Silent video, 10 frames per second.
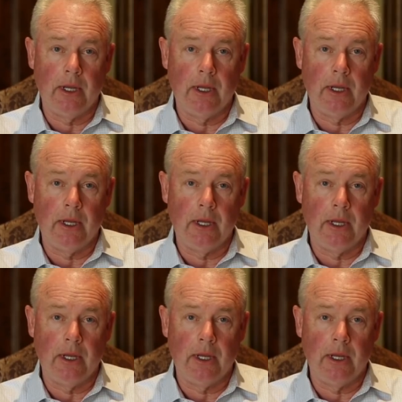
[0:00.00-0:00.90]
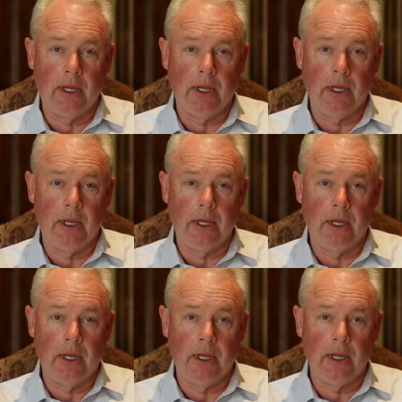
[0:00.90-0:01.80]

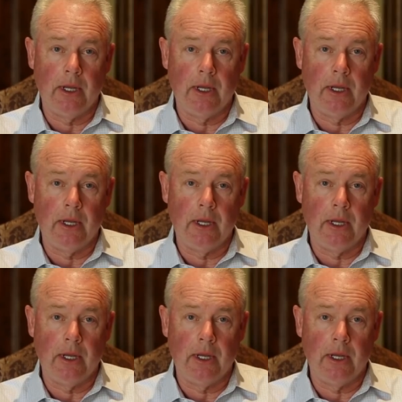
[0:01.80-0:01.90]
(silence)